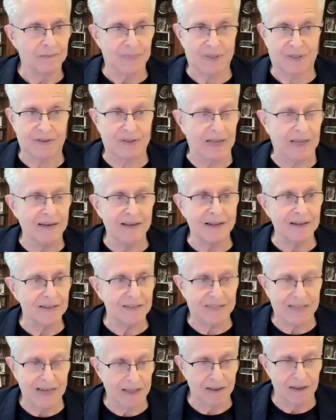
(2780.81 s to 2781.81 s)
They
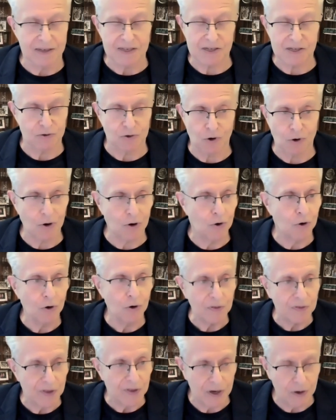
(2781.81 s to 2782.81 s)
didn't tell us, nor
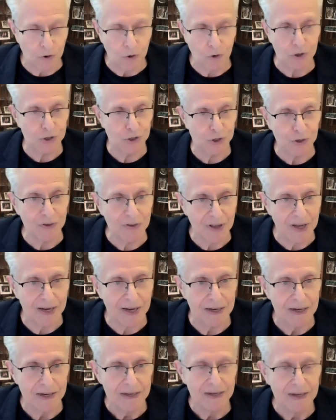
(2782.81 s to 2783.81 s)
could they, nor should they,